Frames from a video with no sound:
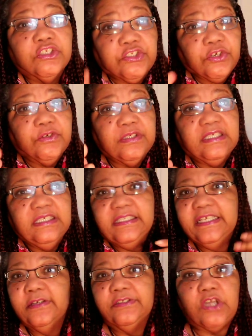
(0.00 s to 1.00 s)
Certain
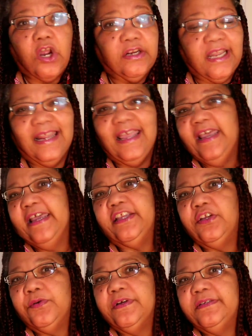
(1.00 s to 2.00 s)
details are not
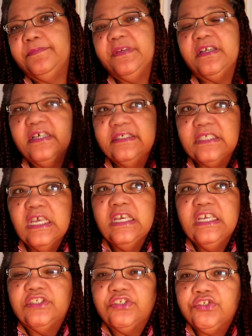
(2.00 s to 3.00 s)
accurate because
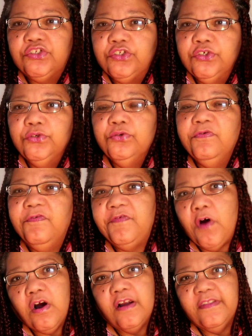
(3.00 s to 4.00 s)
it's too
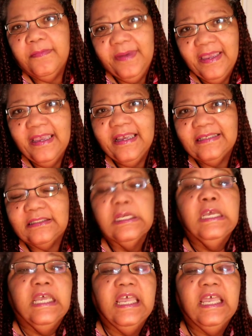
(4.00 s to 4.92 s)
far in the past.